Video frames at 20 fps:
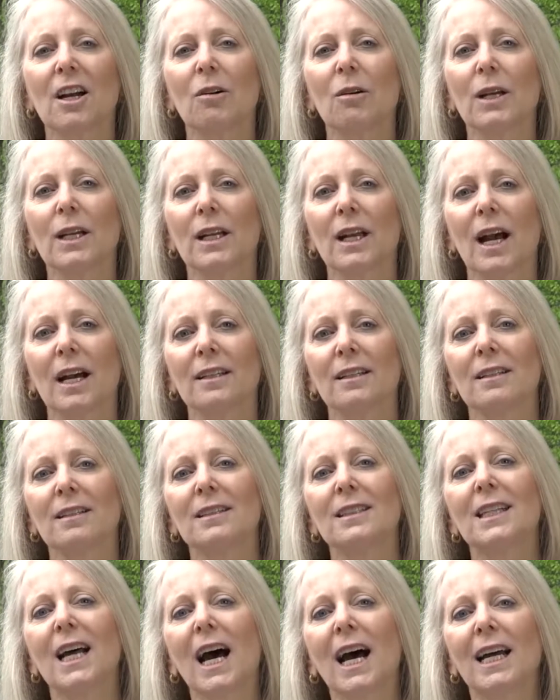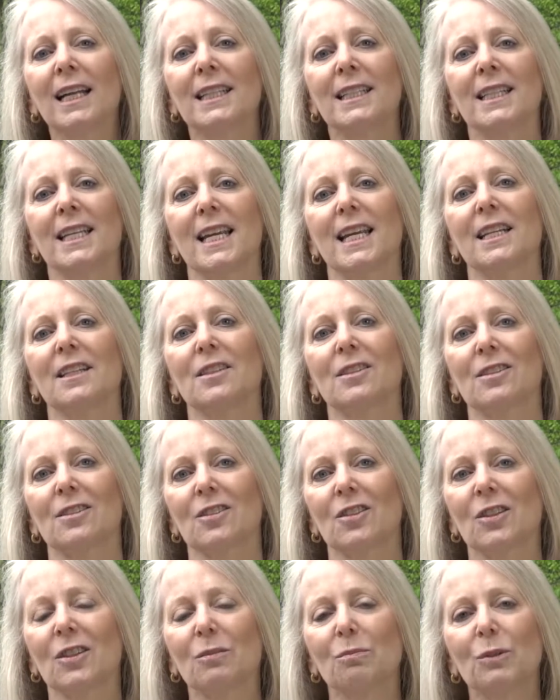going on non-dates
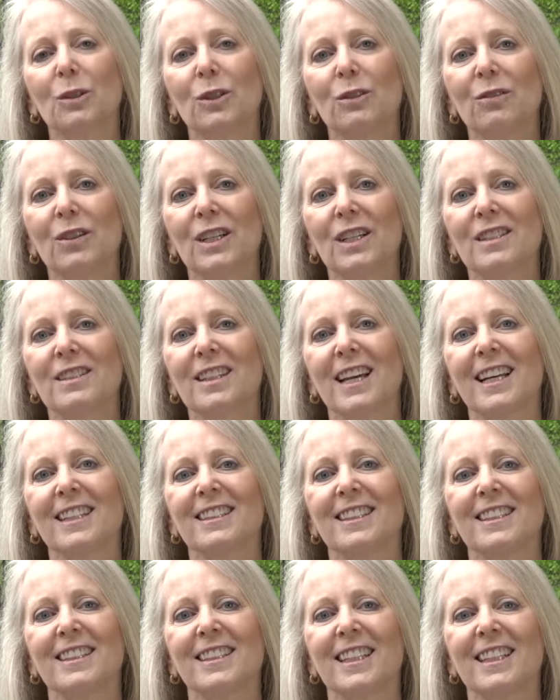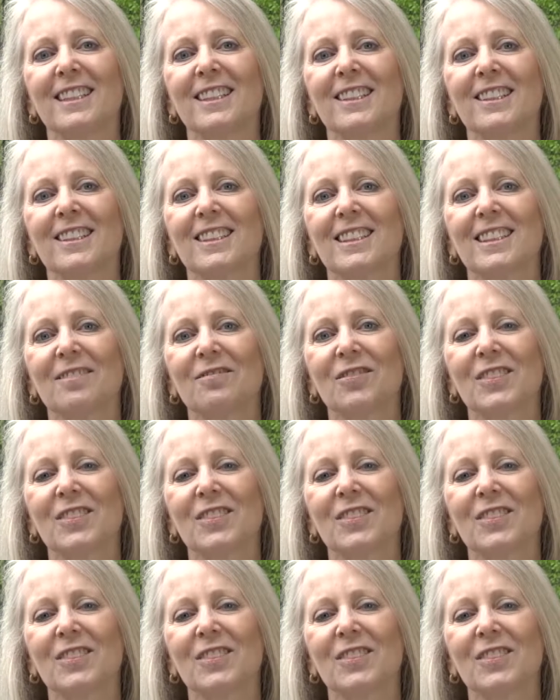to the movies and to dinner.